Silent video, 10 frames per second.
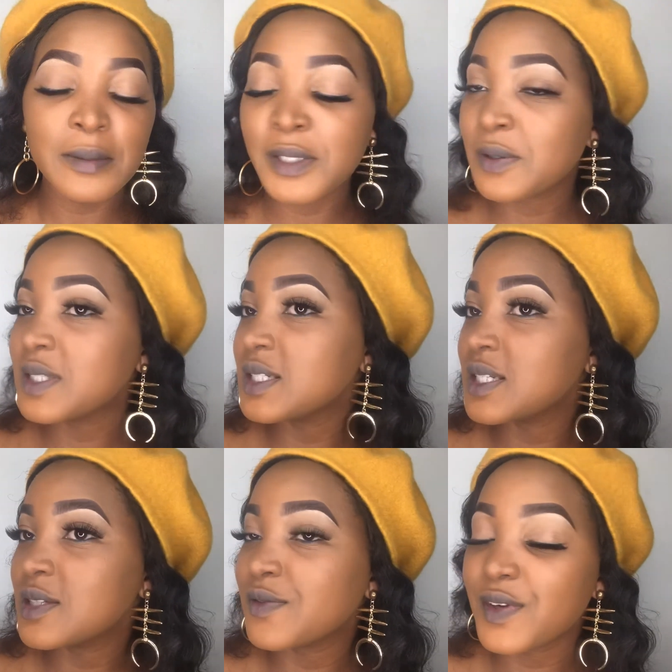because it
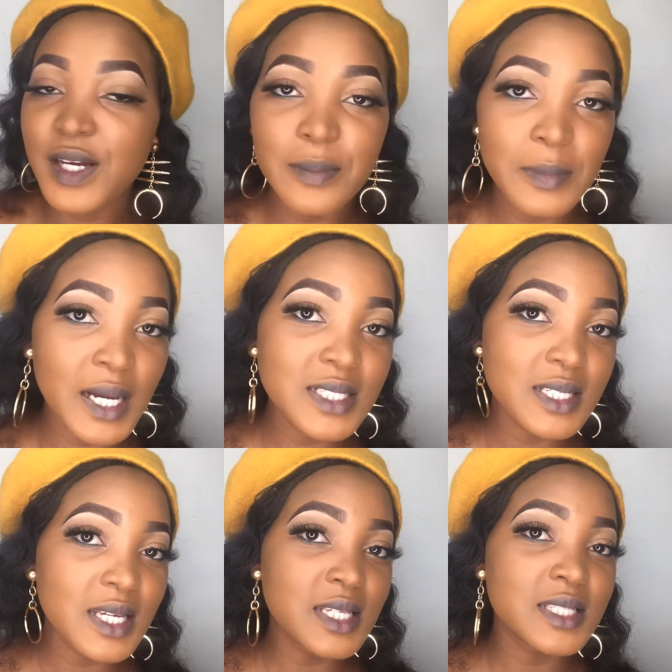is very
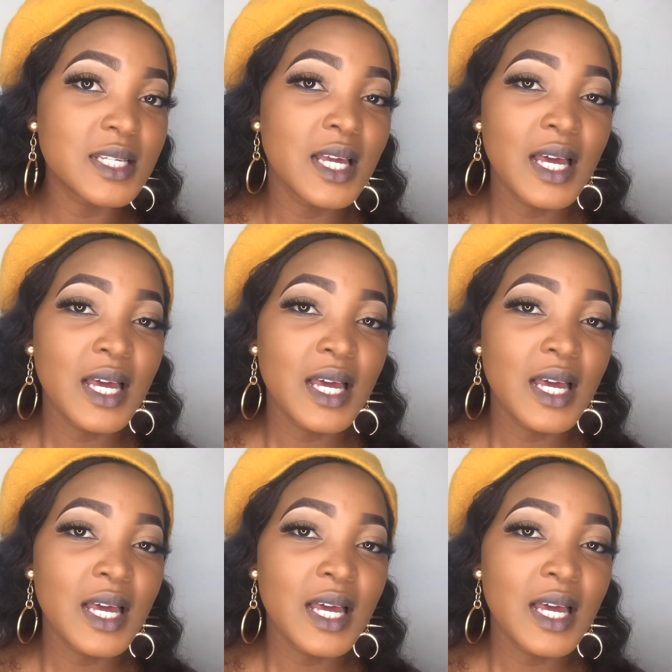matte and